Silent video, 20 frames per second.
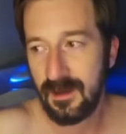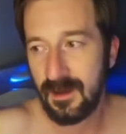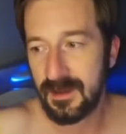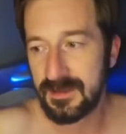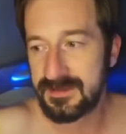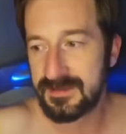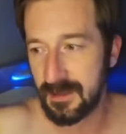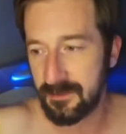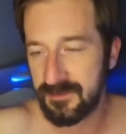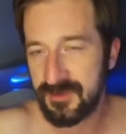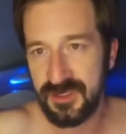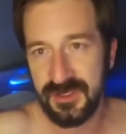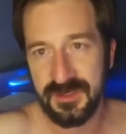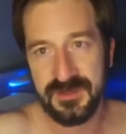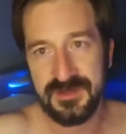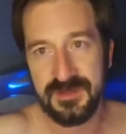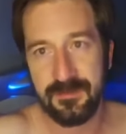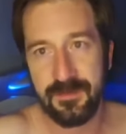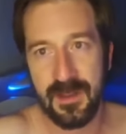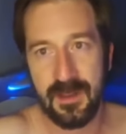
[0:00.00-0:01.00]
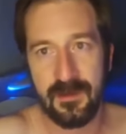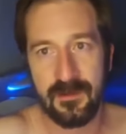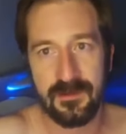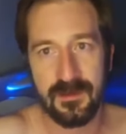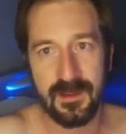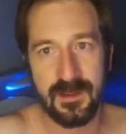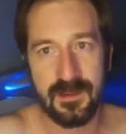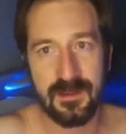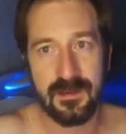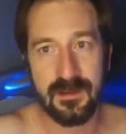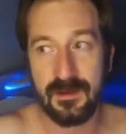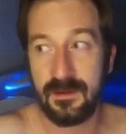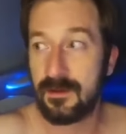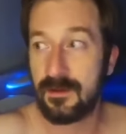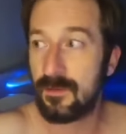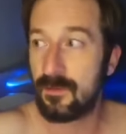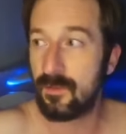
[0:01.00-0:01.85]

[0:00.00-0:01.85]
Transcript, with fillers: assumptions about like uh,